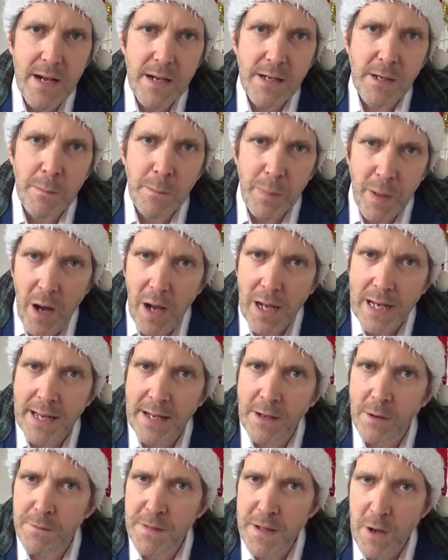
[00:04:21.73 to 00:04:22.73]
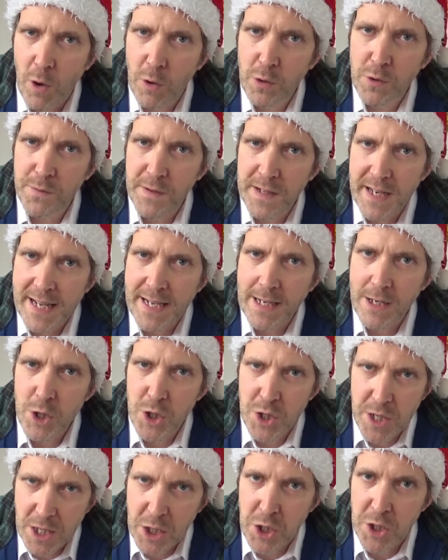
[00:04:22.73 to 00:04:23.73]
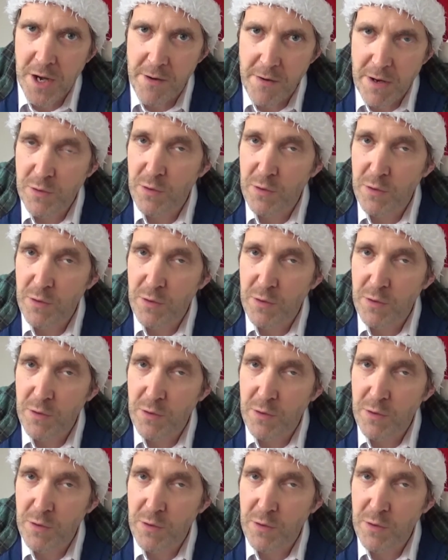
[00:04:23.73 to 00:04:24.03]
compiling of the Oxford English Dictionary.